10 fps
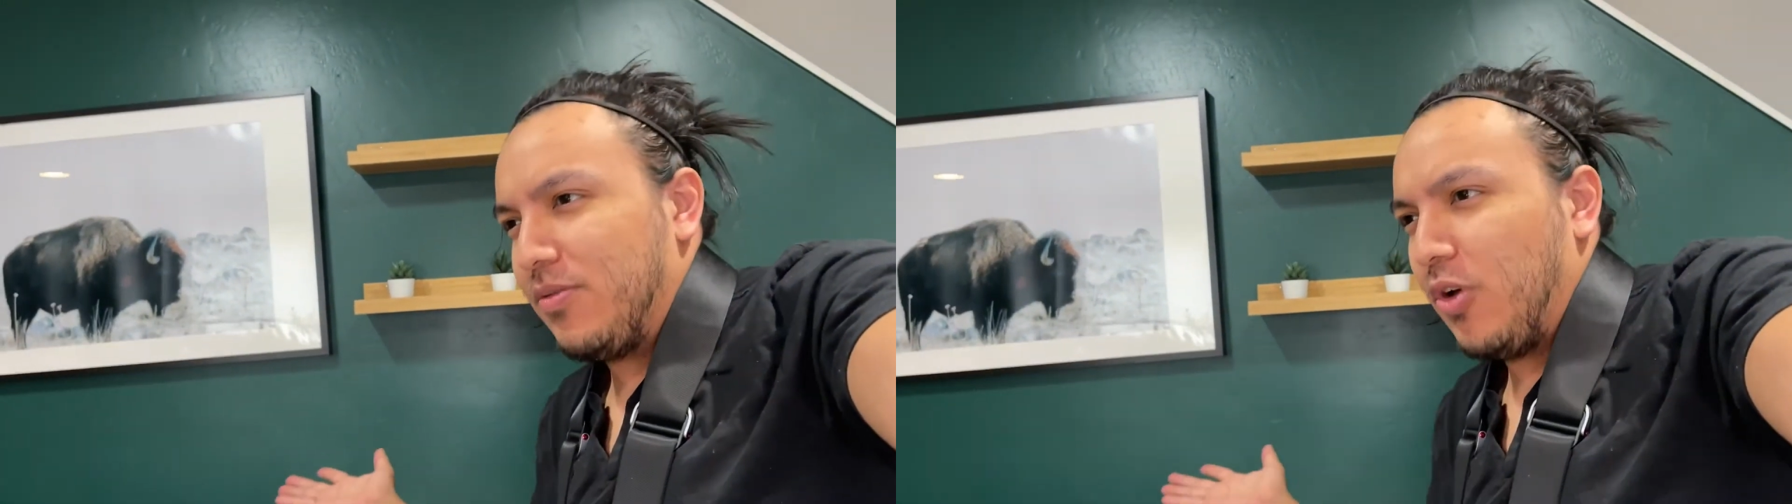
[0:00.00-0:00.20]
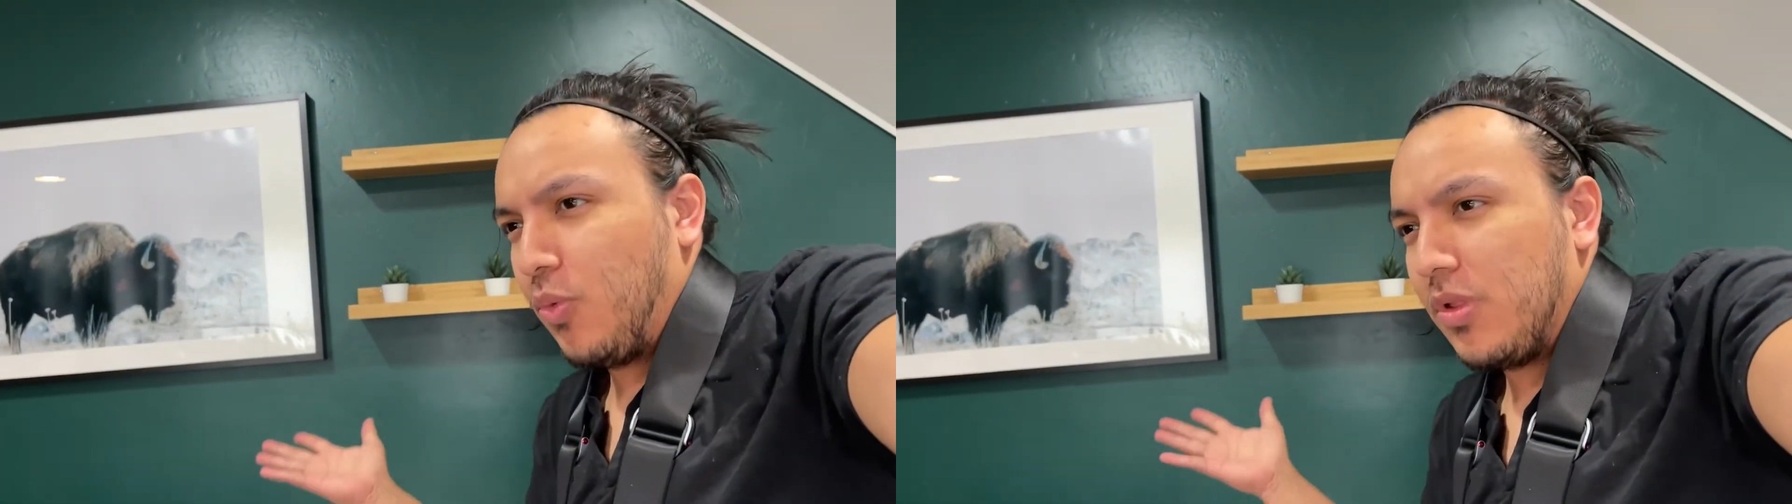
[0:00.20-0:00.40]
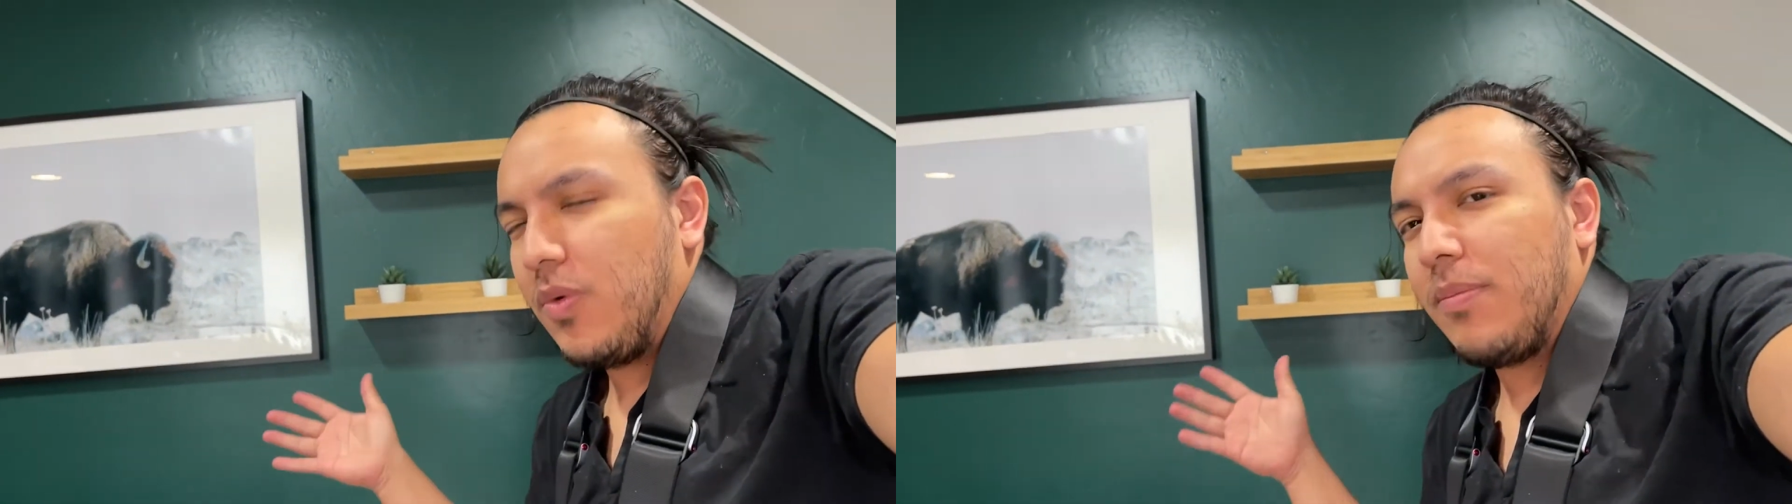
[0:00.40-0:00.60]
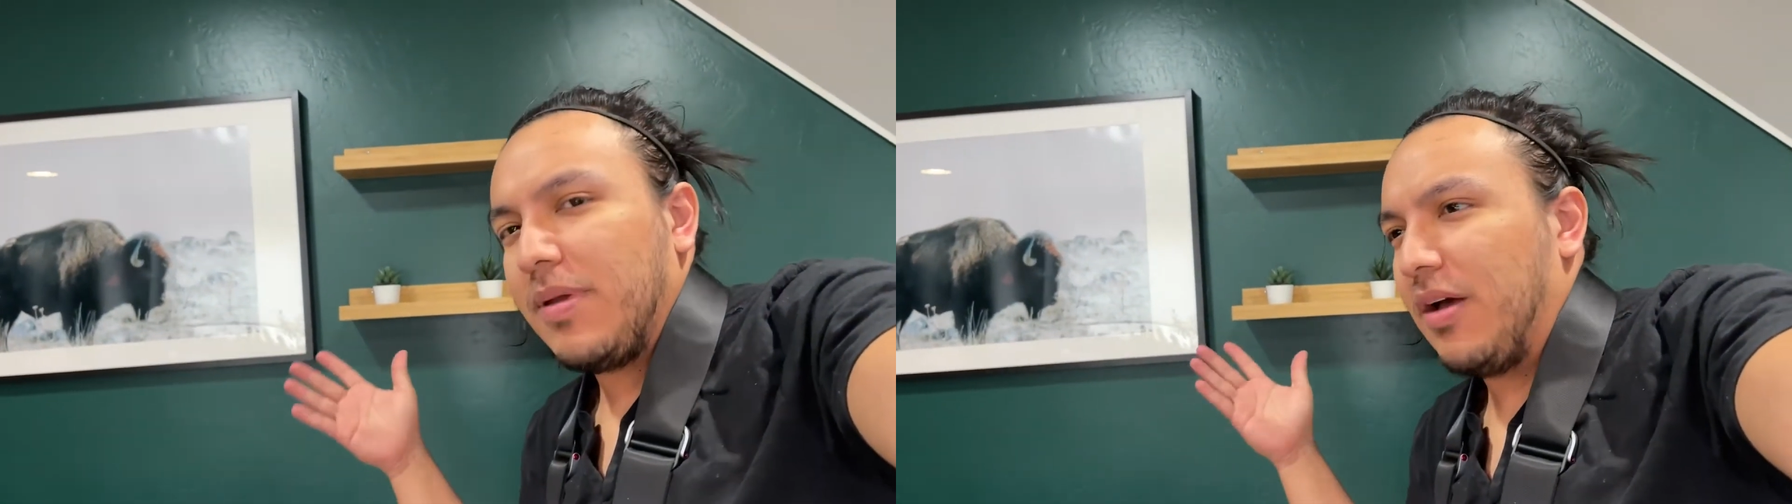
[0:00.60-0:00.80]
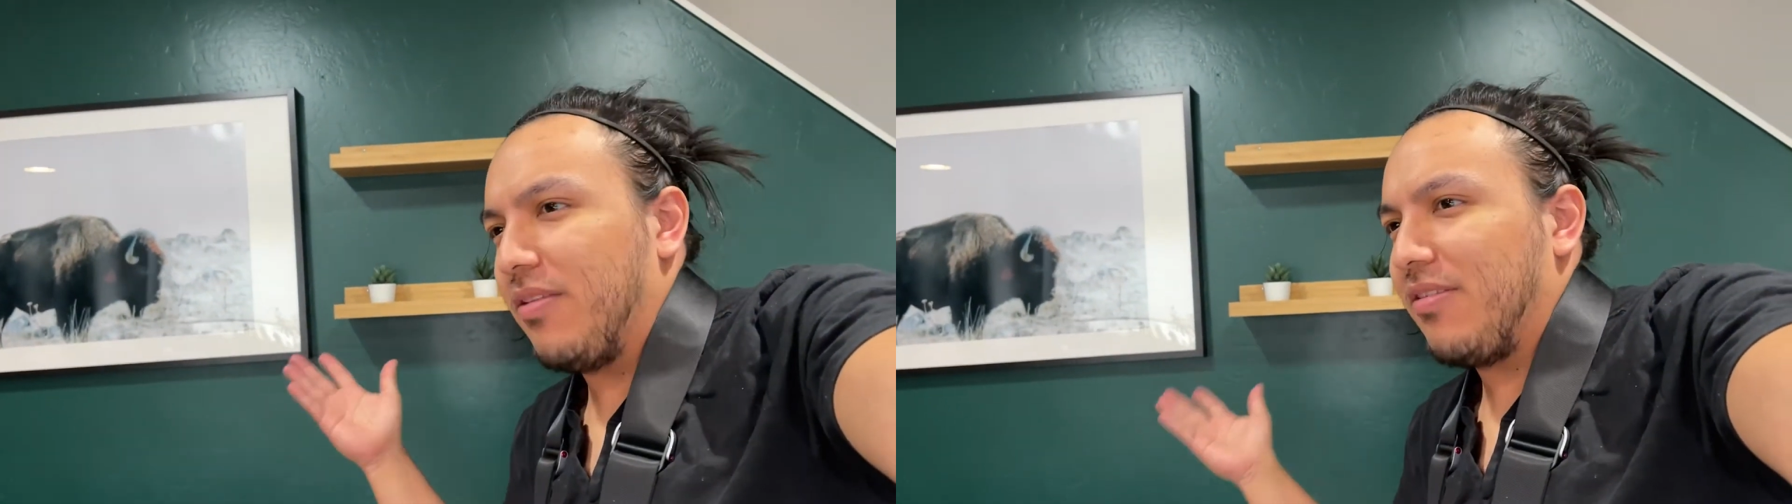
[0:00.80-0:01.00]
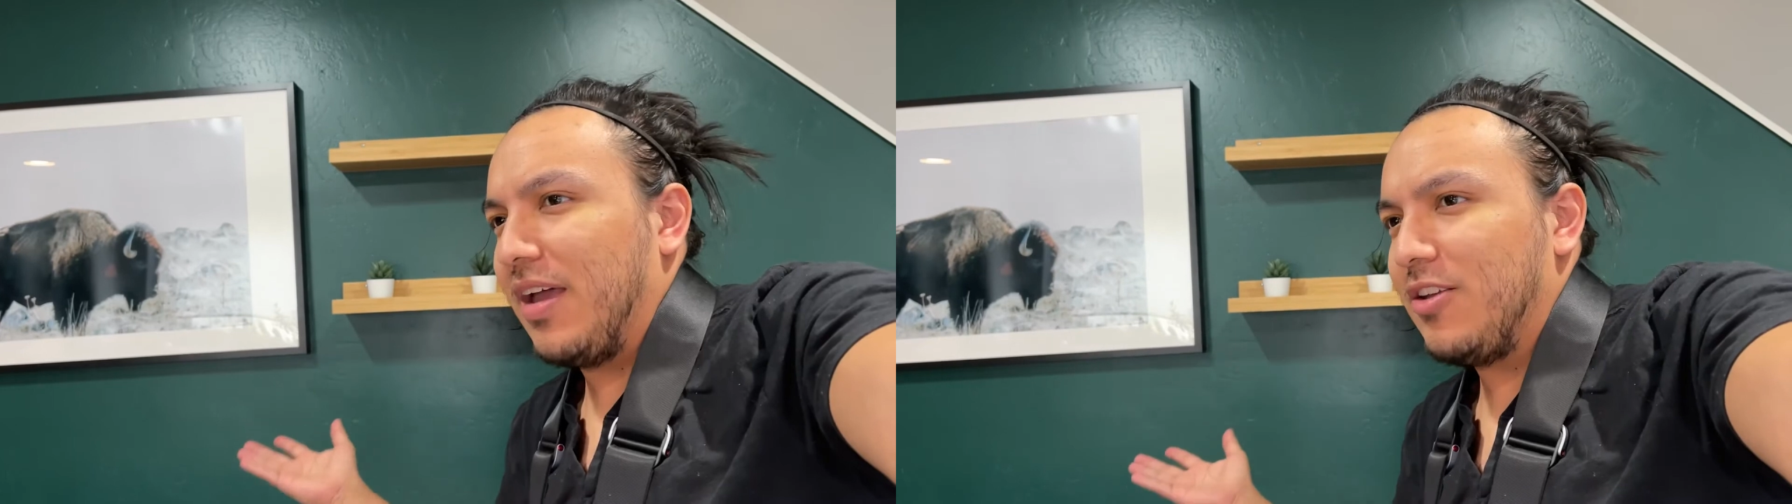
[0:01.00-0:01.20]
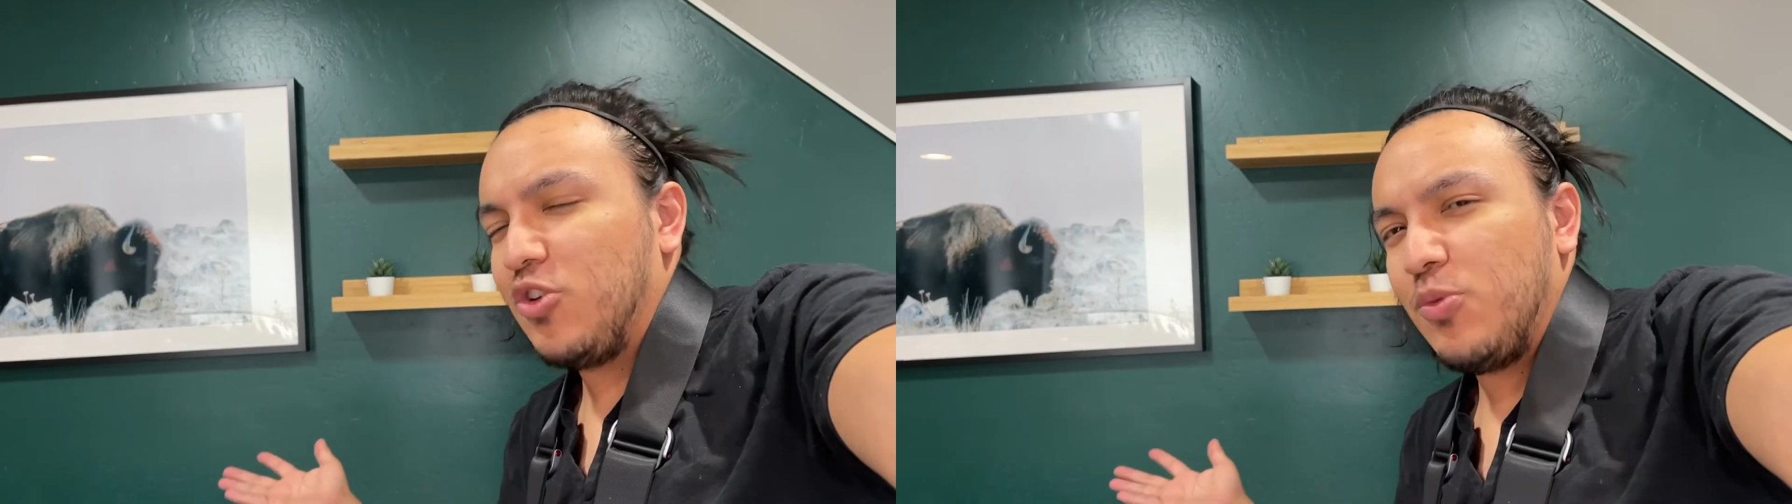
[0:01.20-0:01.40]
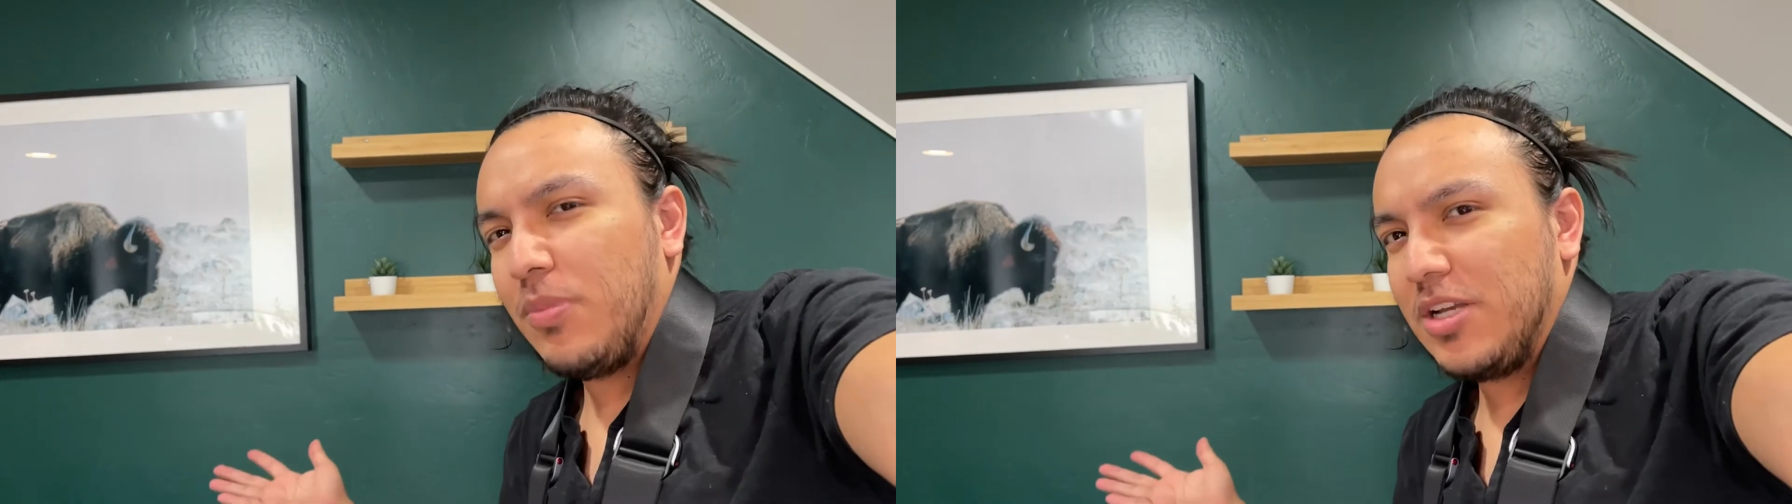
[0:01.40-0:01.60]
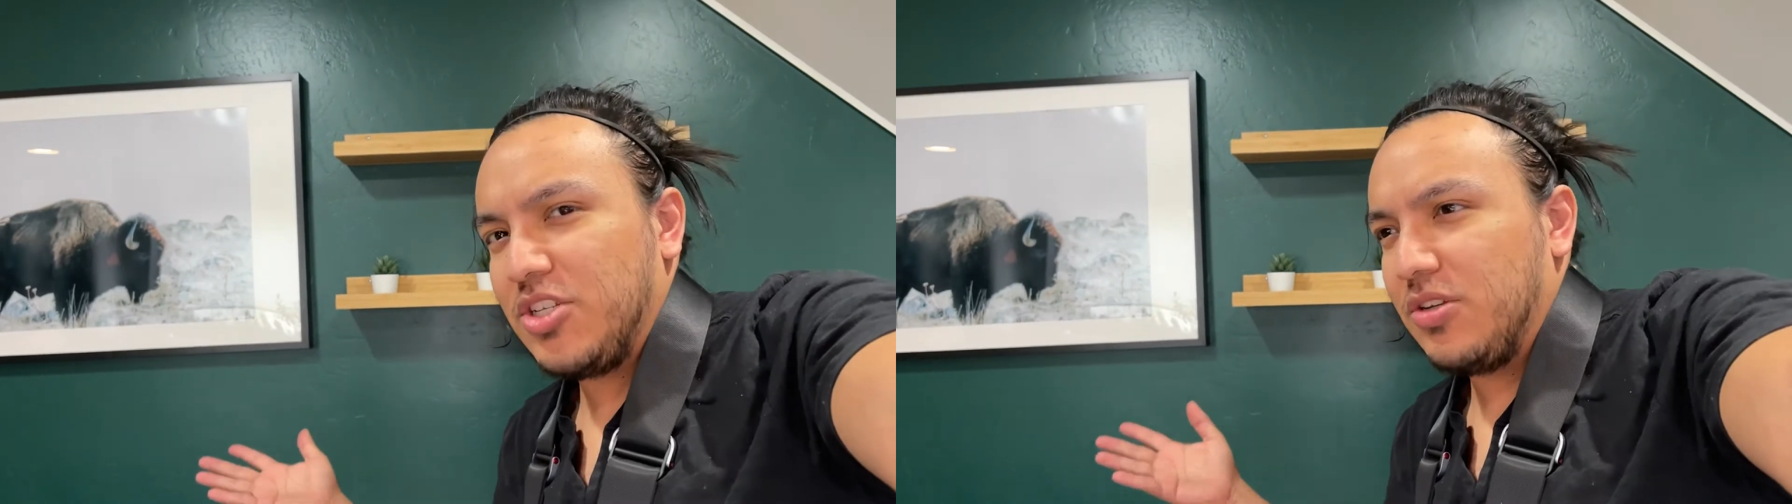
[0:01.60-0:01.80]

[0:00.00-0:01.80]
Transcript: don't really want to be outside too much